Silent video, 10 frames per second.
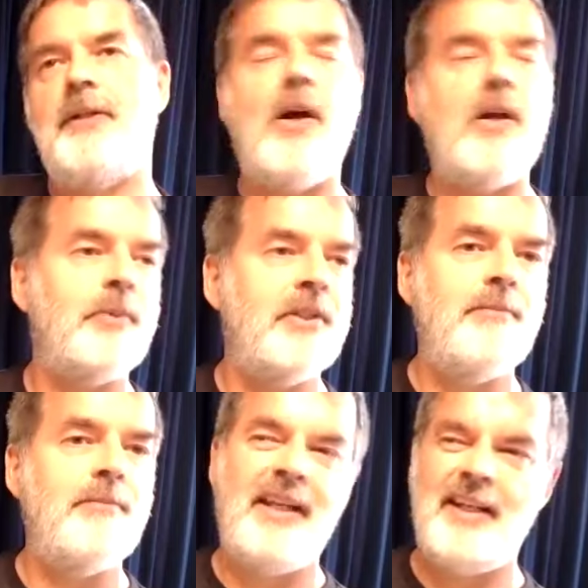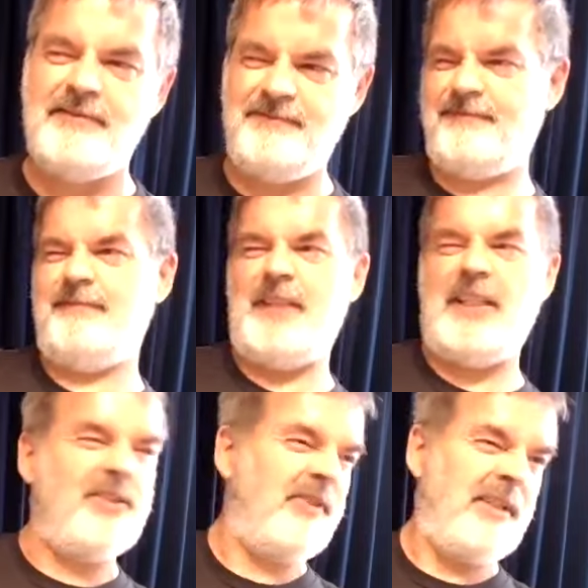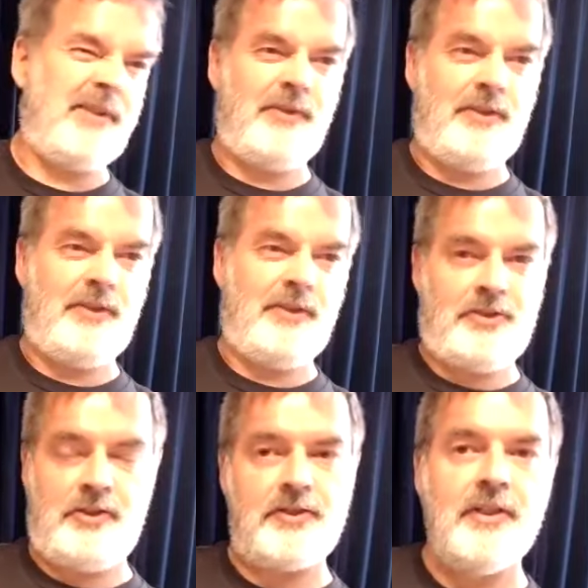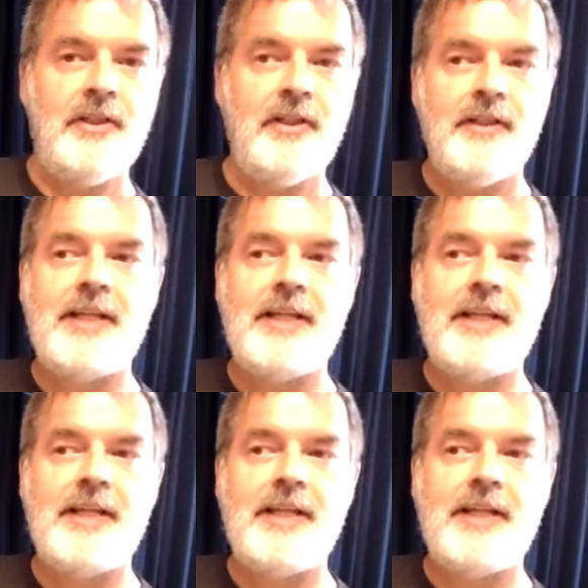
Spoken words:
God wouldn't be like, they should really go to church.